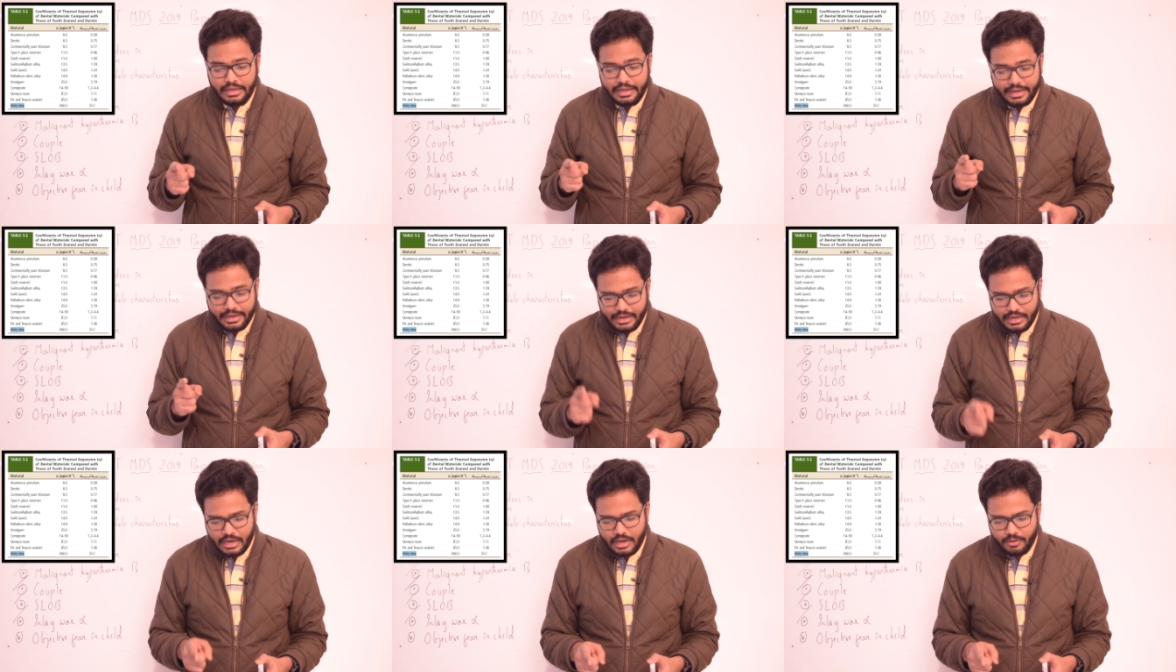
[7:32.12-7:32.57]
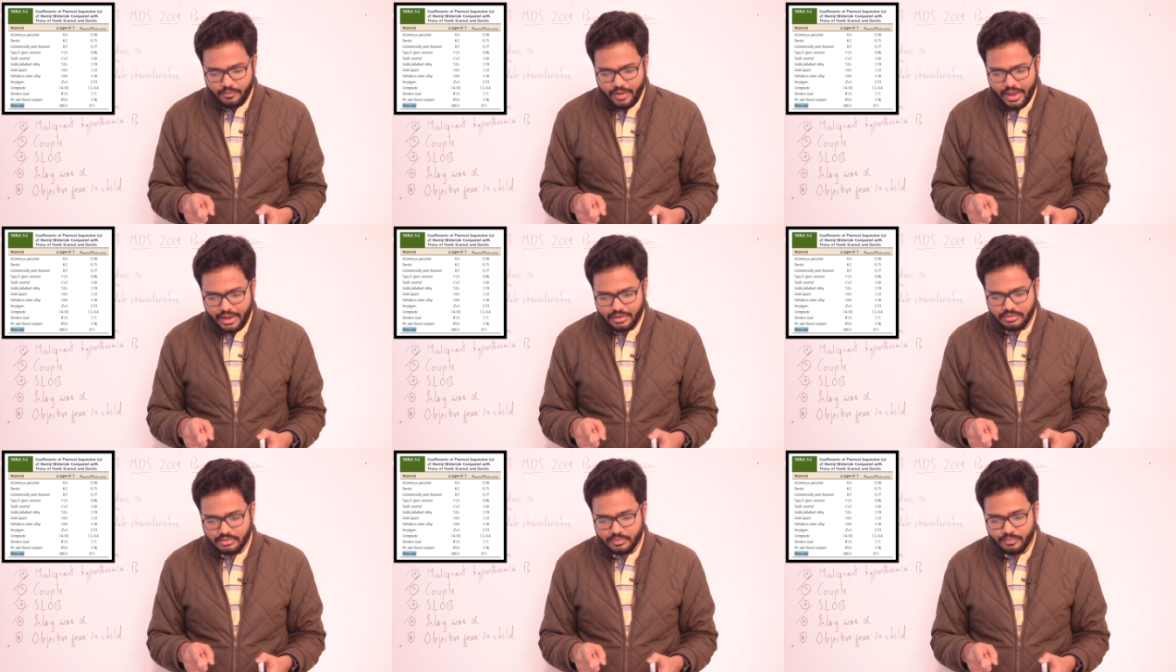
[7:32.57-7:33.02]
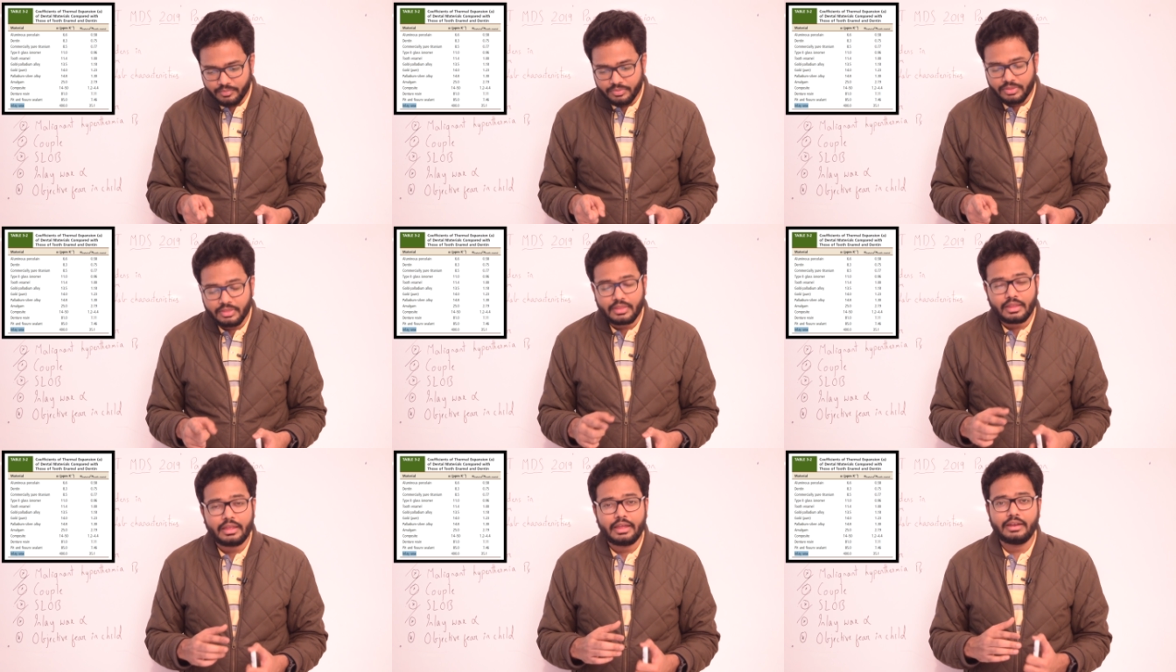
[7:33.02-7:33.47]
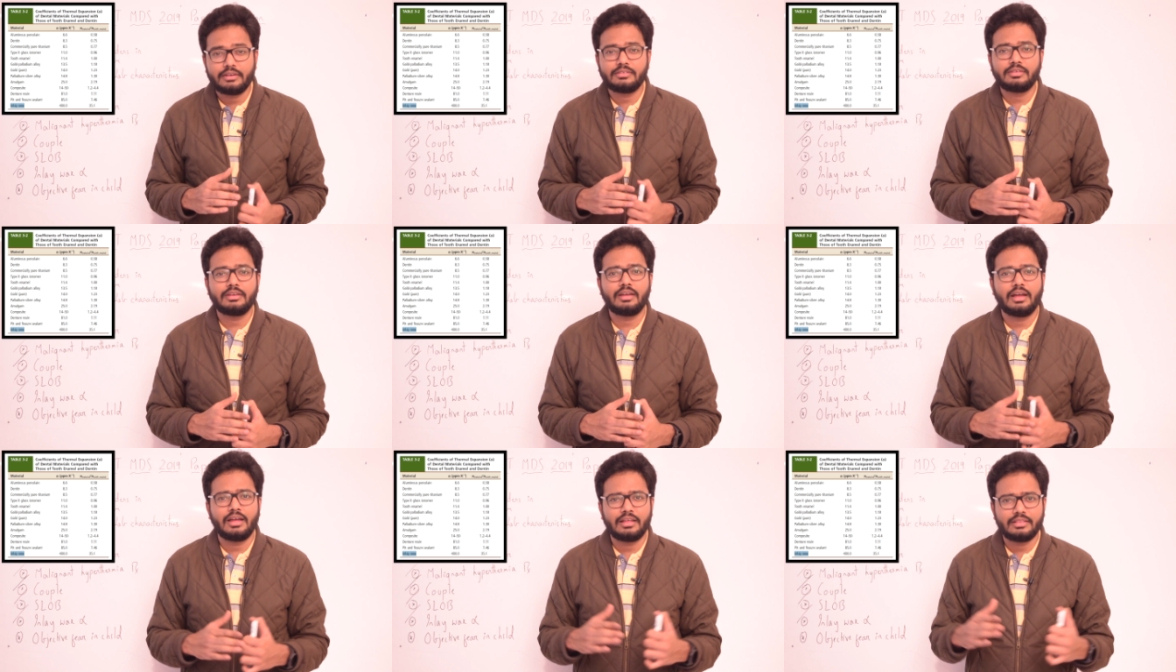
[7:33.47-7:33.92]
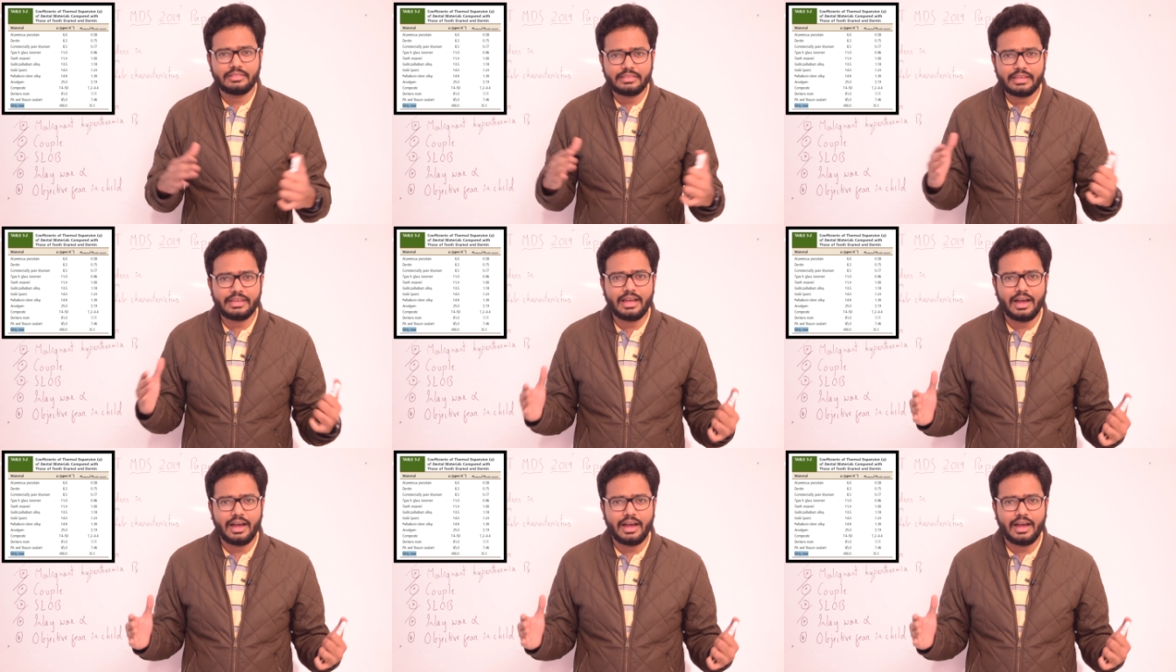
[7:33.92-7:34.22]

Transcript: Inlay wax, it's the